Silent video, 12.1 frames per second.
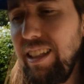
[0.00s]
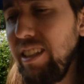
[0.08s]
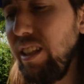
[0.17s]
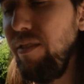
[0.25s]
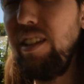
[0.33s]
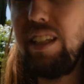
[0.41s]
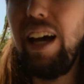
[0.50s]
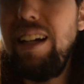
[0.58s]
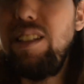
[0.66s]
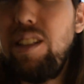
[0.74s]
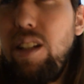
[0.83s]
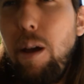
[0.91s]
let's give these
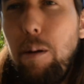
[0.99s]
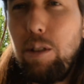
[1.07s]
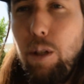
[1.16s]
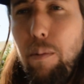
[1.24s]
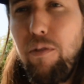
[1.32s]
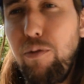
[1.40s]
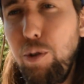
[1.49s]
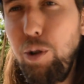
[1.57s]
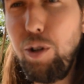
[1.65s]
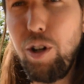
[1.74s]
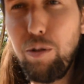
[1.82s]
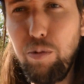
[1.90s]
guys some
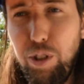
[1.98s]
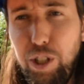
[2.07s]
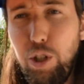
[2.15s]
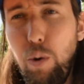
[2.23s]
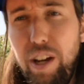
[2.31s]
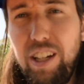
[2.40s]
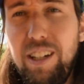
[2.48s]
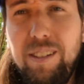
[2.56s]
food really quick.